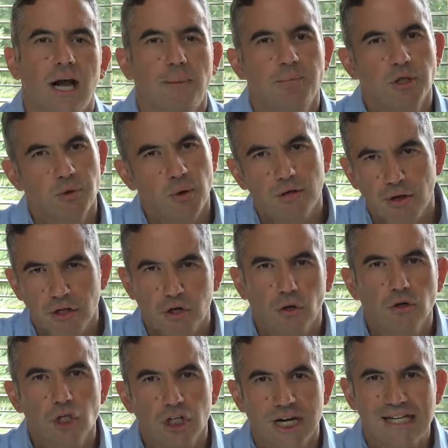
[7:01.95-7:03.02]
up to and that
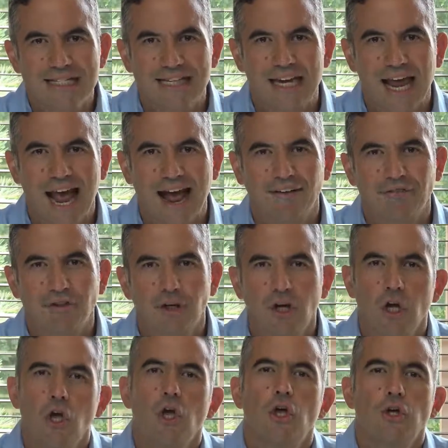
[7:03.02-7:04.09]
you're chasing after,
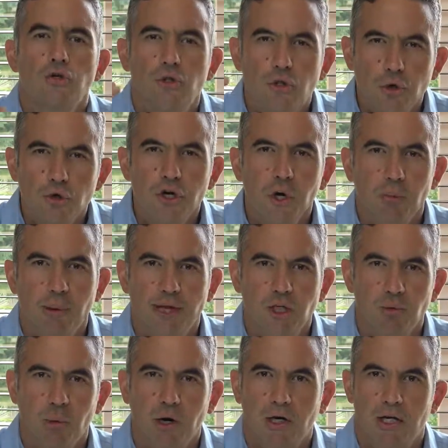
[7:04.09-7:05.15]
do your
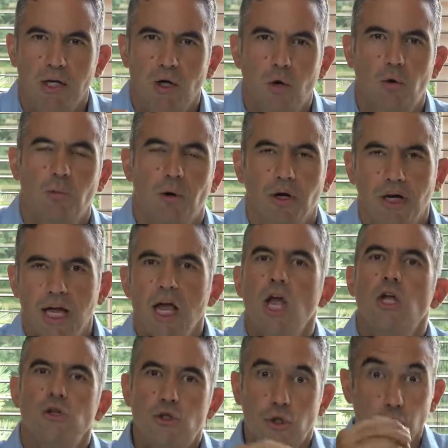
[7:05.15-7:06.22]
benchmarking homework,
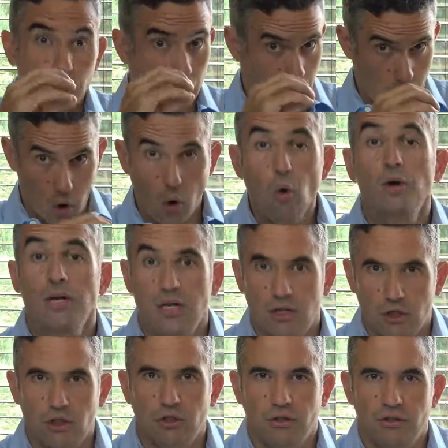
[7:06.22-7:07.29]
do your own
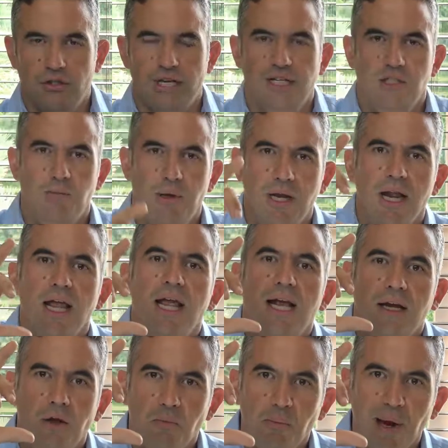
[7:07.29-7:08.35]
initial assessment,
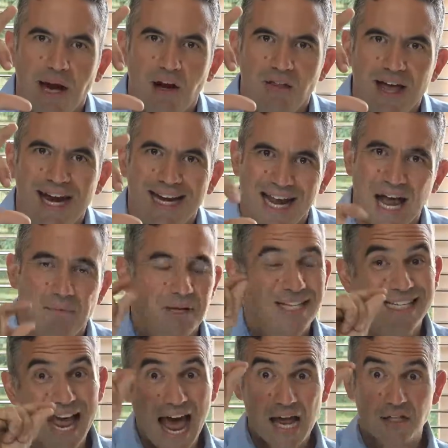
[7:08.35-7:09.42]
compare that gap,
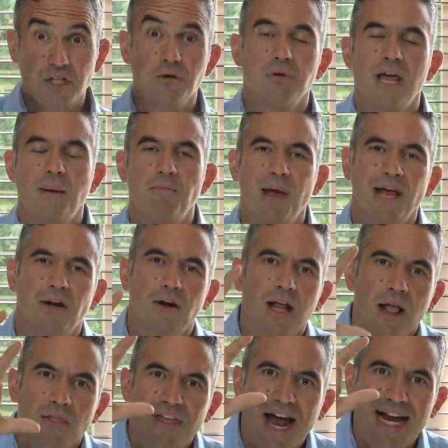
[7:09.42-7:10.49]
because as you get better,
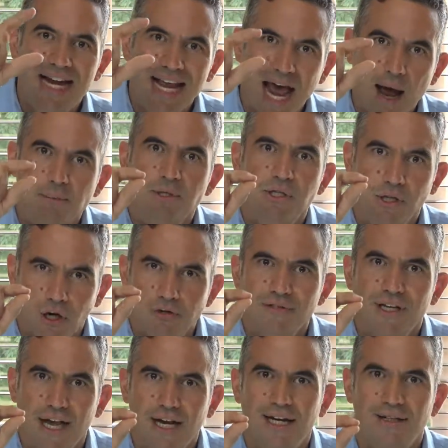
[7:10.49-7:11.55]
that gap starts
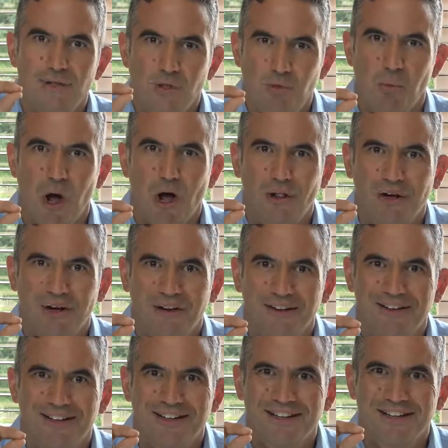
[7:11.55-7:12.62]
getting smaller,
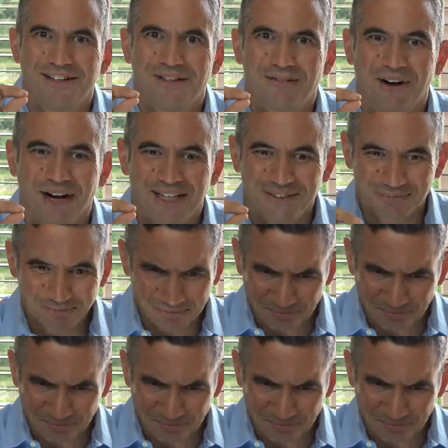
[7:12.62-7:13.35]
right?